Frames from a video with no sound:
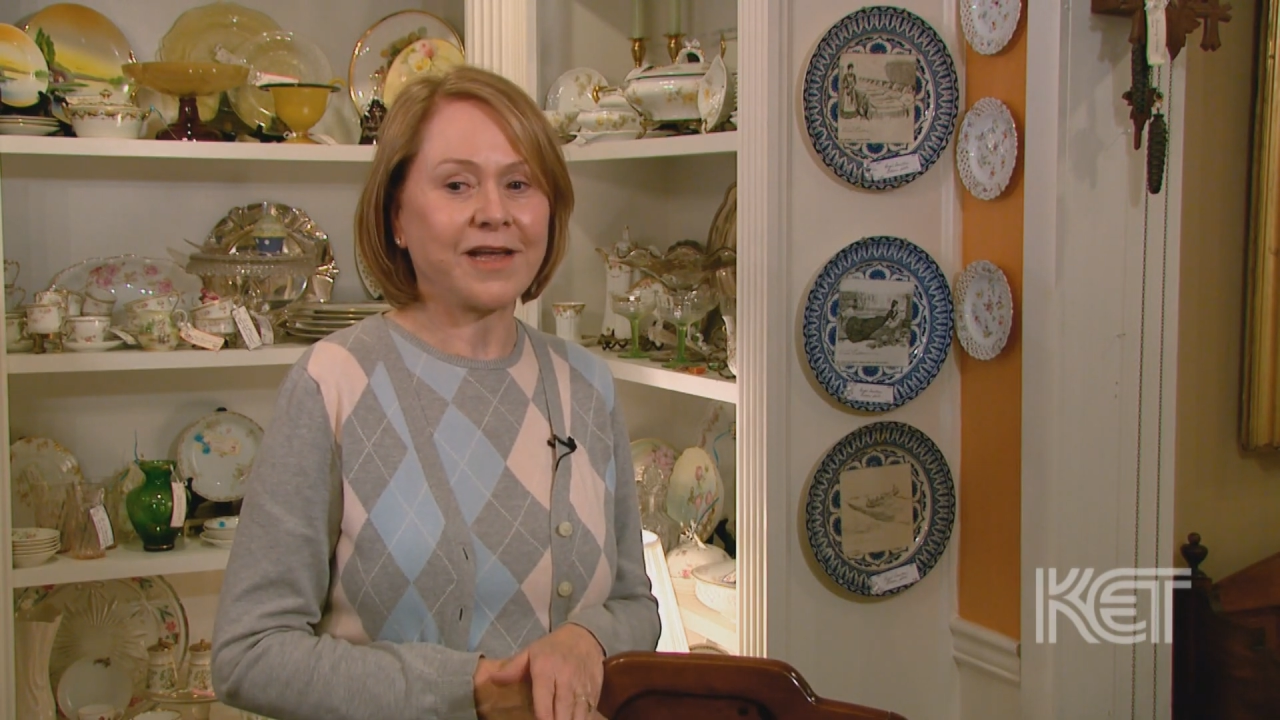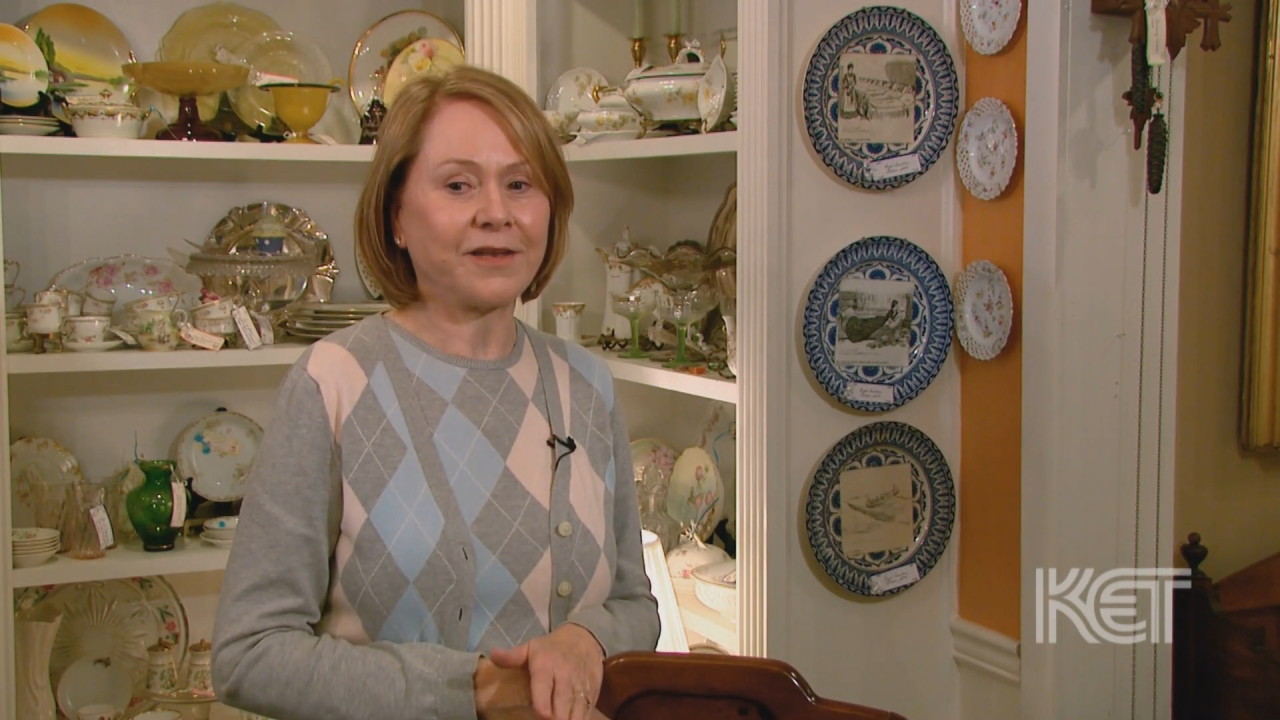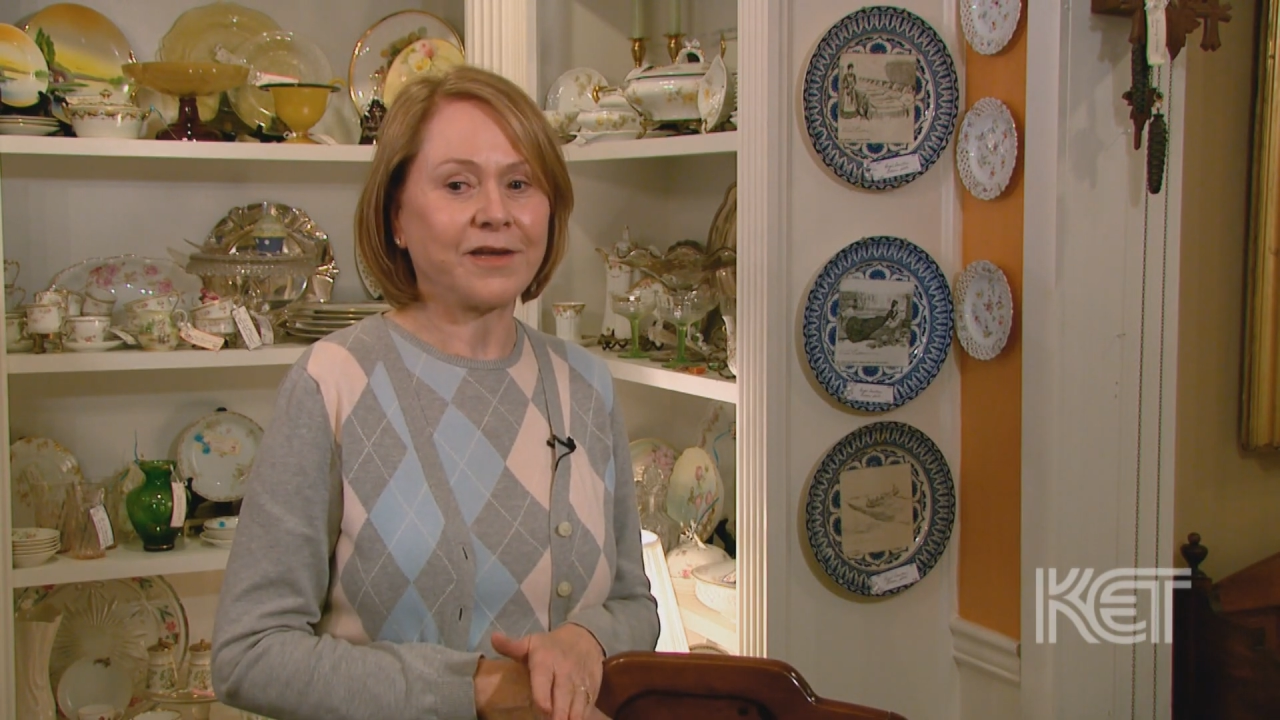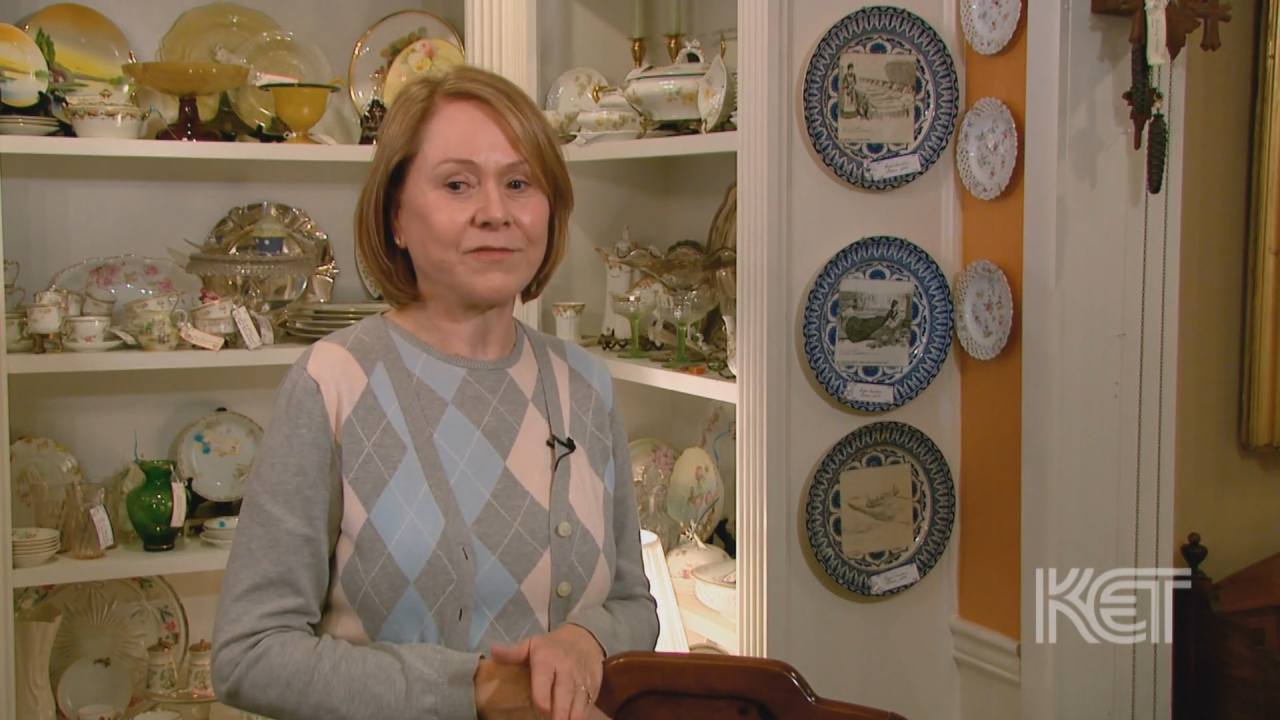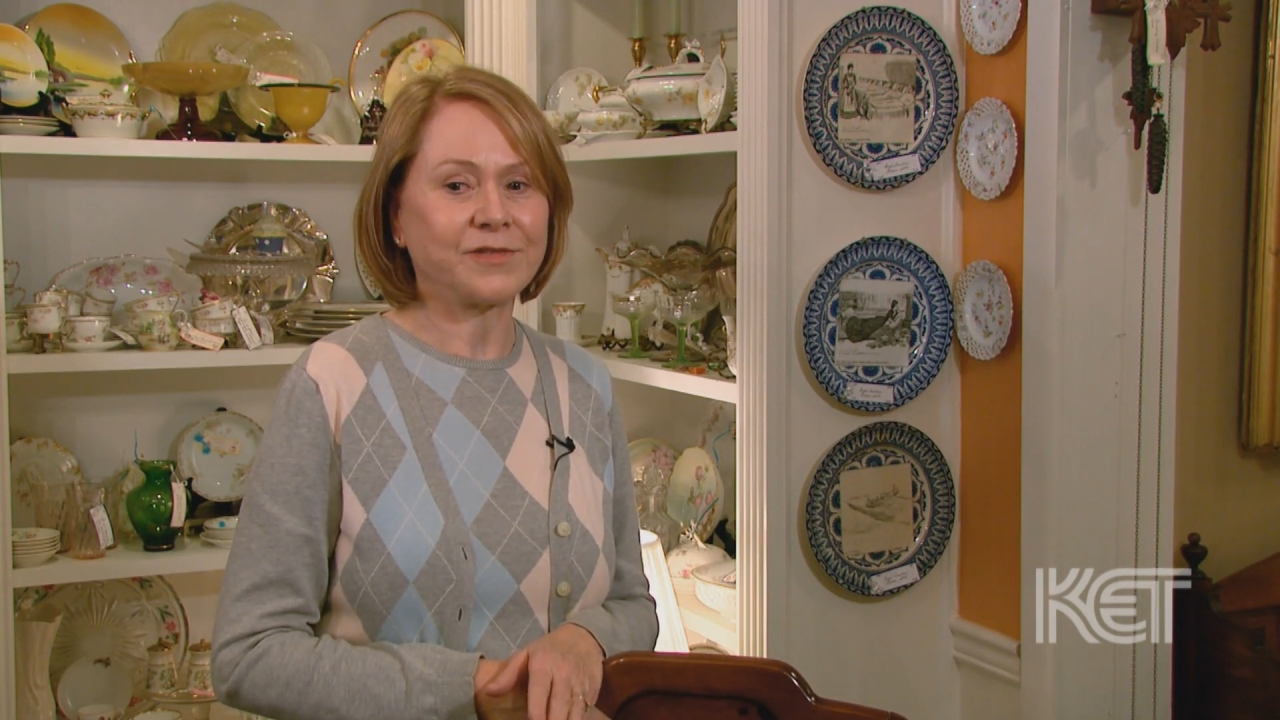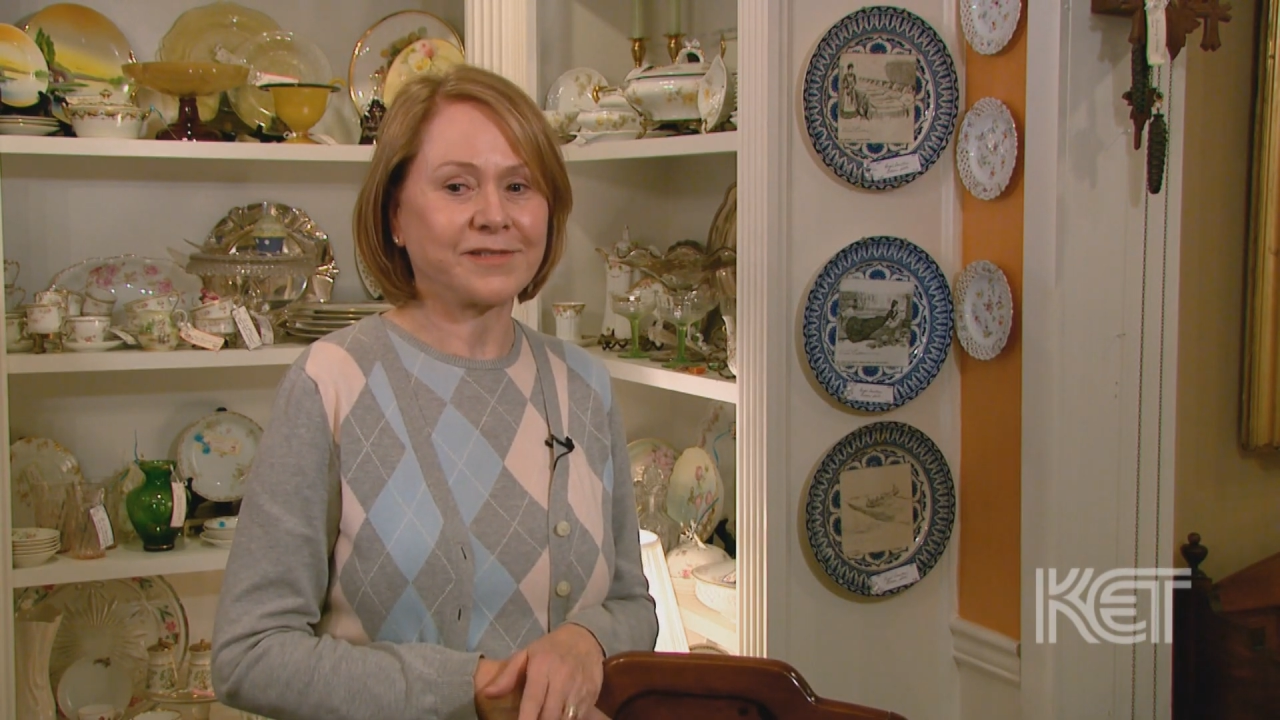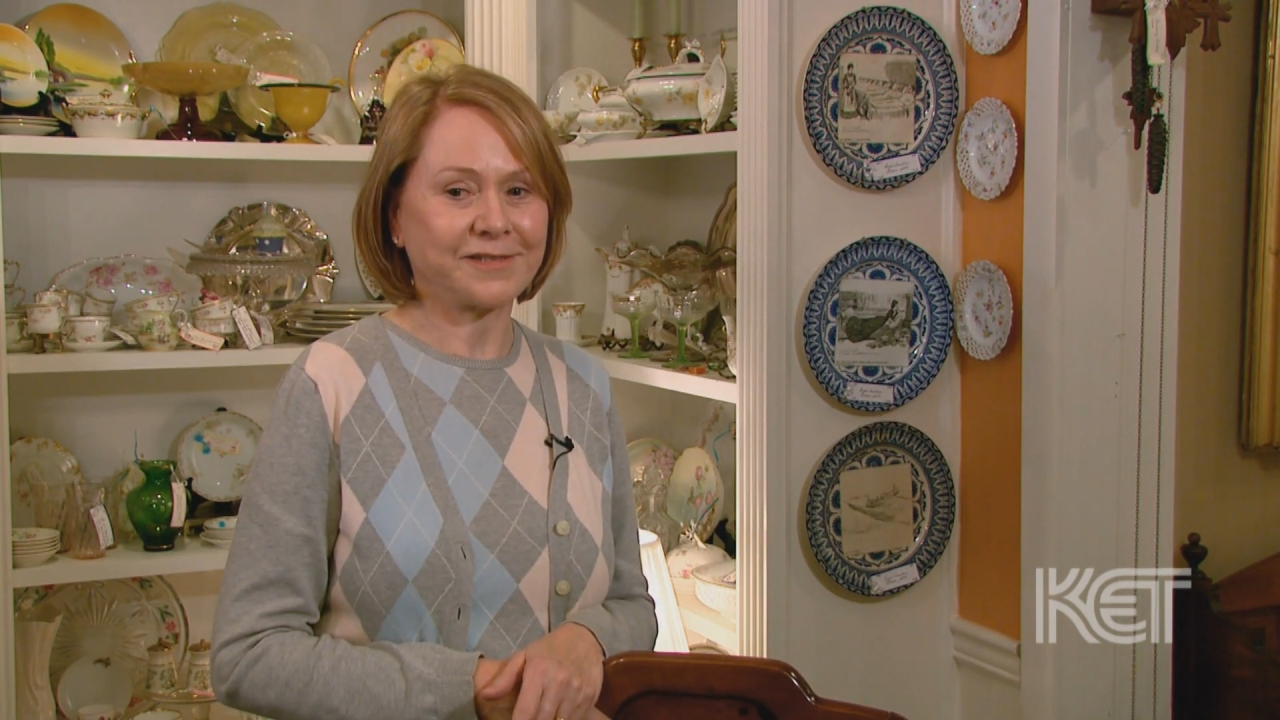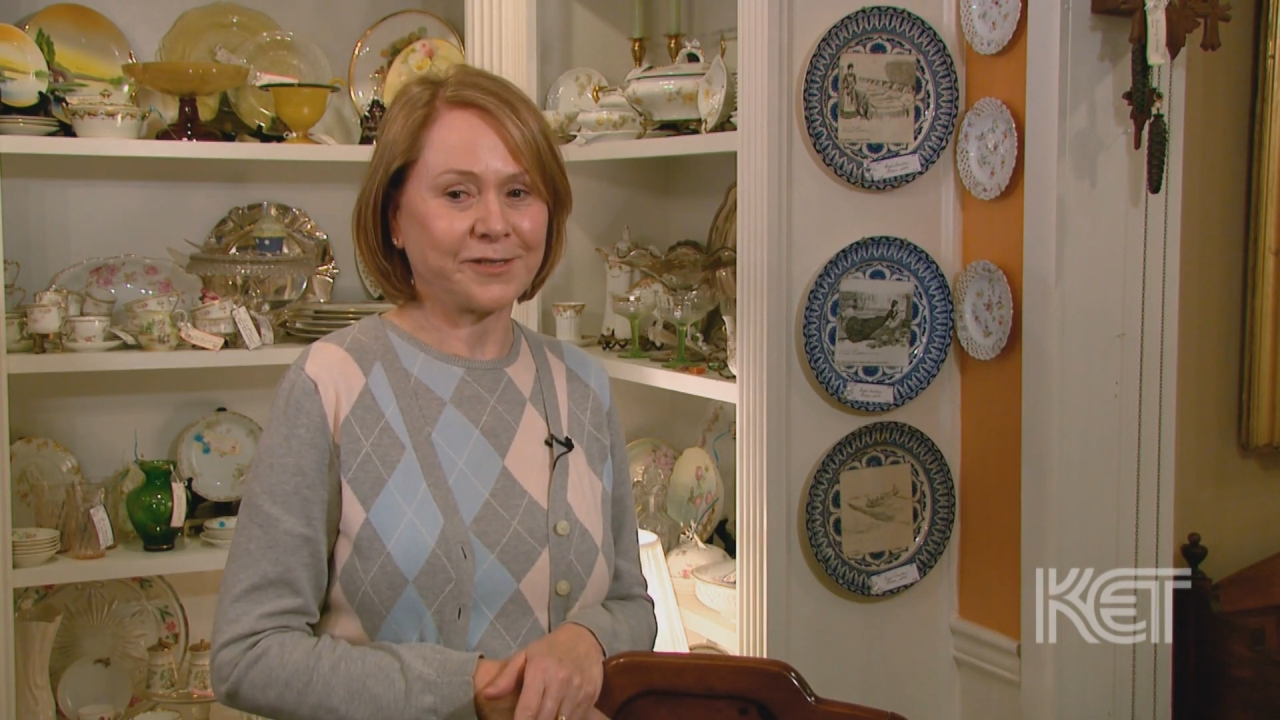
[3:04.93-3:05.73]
I love is